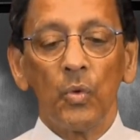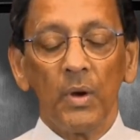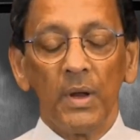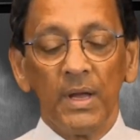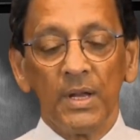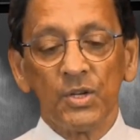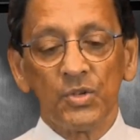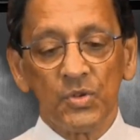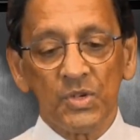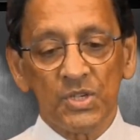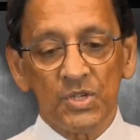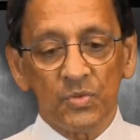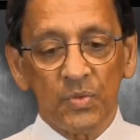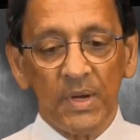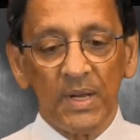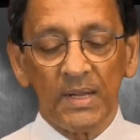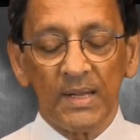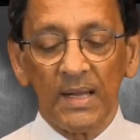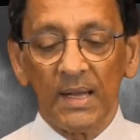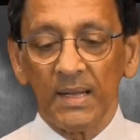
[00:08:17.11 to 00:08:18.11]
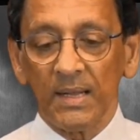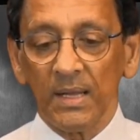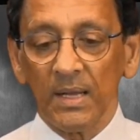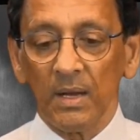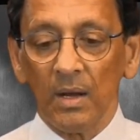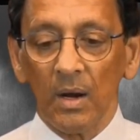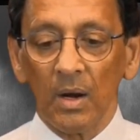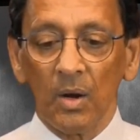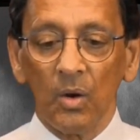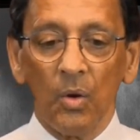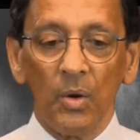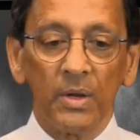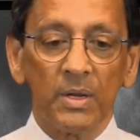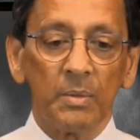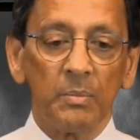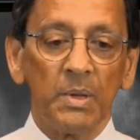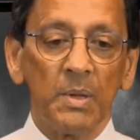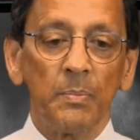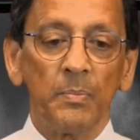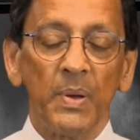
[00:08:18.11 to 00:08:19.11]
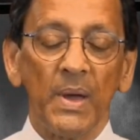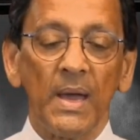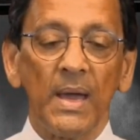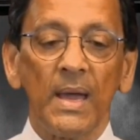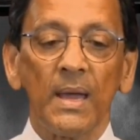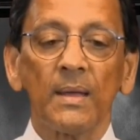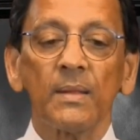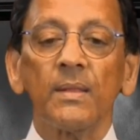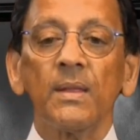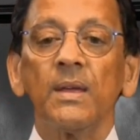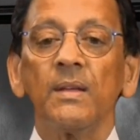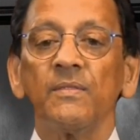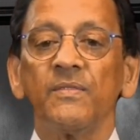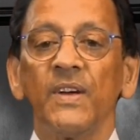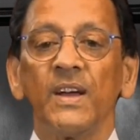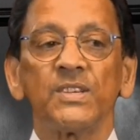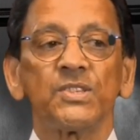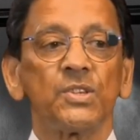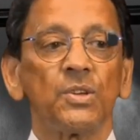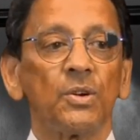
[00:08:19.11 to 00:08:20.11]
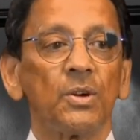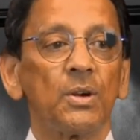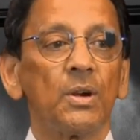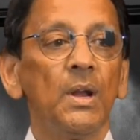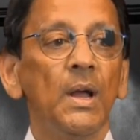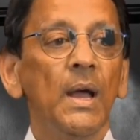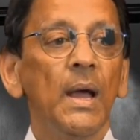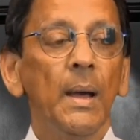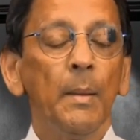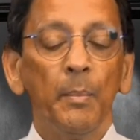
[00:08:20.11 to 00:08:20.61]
interest rate that they are going to be paying the investor,